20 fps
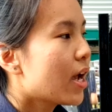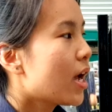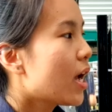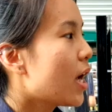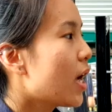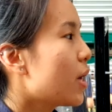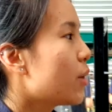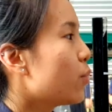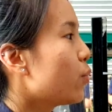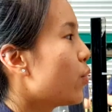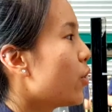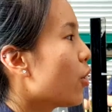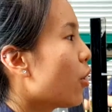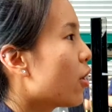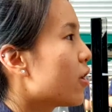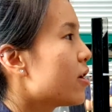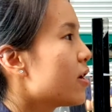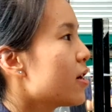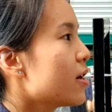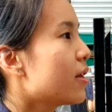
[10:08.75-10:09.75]
and we
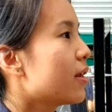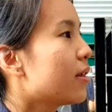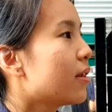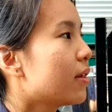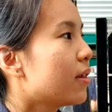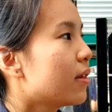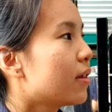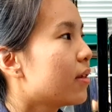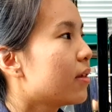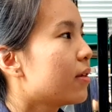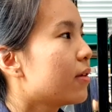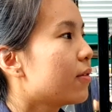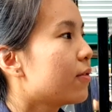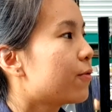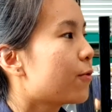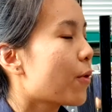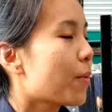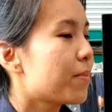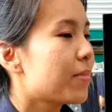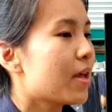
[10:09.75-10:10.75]
ordered
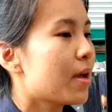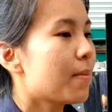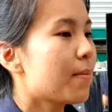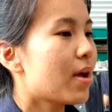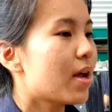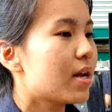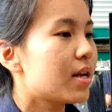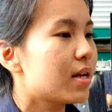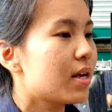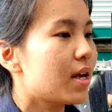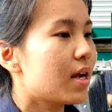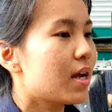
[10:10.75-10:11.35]
from them and